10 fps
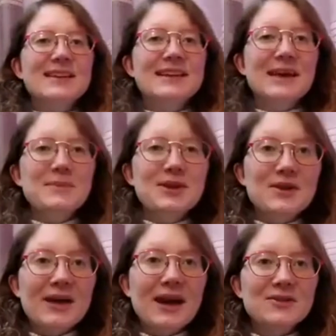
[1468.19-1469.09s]
Let me
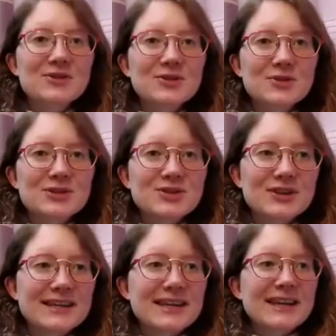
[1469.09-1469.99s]
know how you are
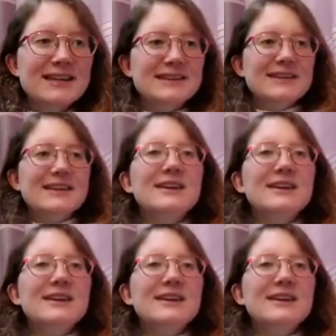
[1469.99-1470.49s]
joining in.